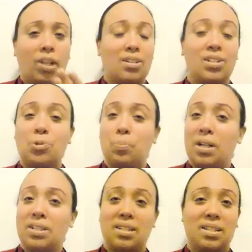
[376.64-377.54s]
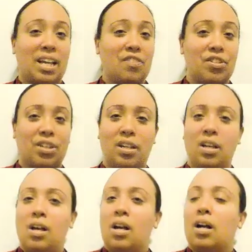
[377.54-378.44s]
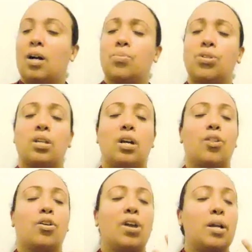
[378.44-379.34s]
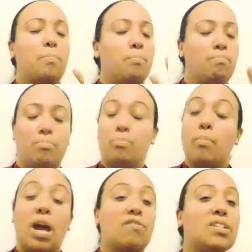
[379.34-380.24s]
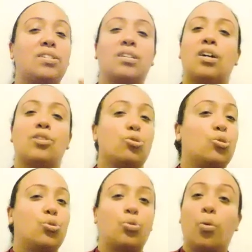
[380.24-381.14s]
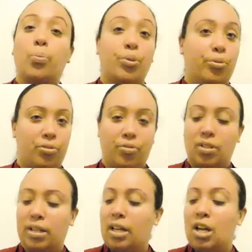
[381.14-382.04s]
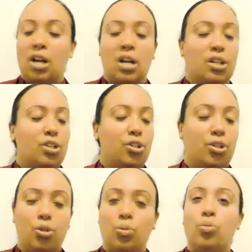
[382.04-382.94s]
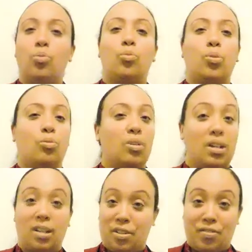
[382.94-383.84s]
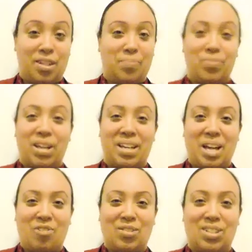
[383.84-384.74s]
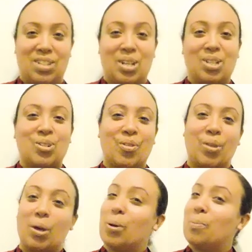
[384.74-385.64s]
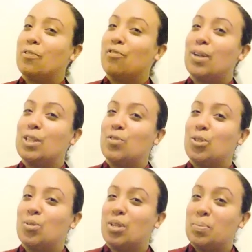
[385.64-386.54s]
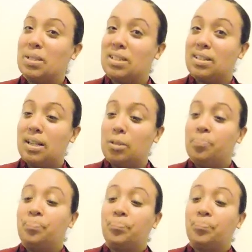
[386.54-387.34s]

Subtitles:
The spices and everything comes together and marries together so beautifully. You will love it. I guarantee it. So thank you, my friends, for joining me today.